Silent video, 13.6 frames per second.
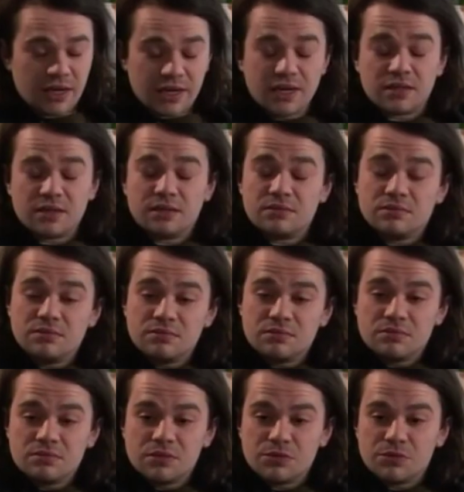I get that.
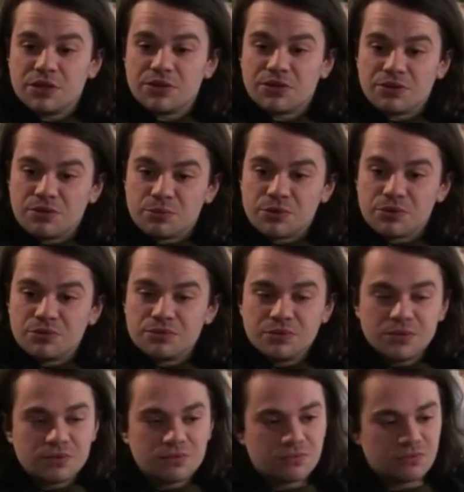I really do, but
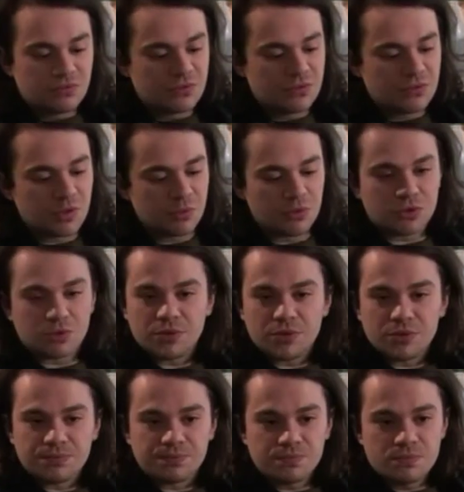you must want
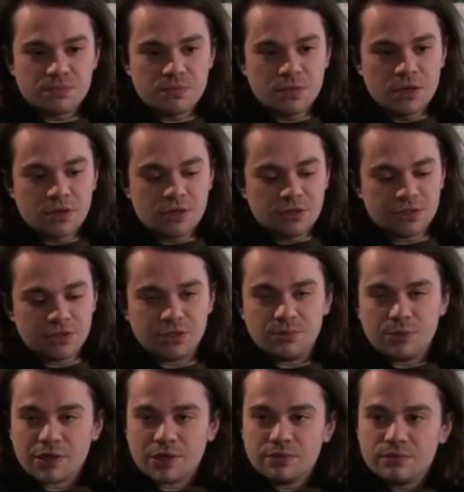to see them
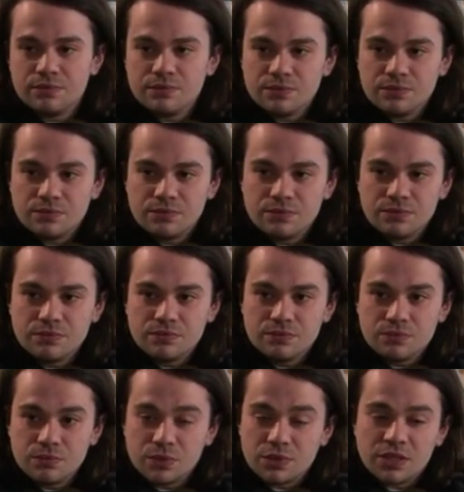again.
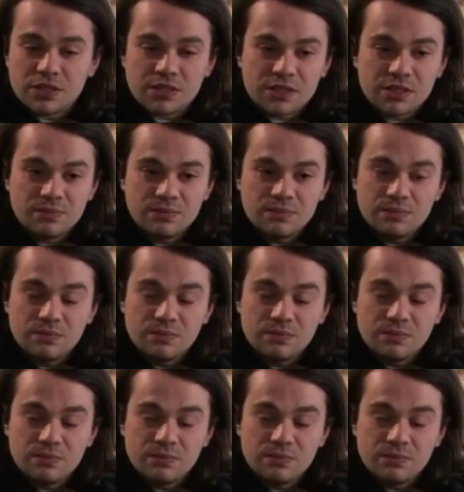One last time.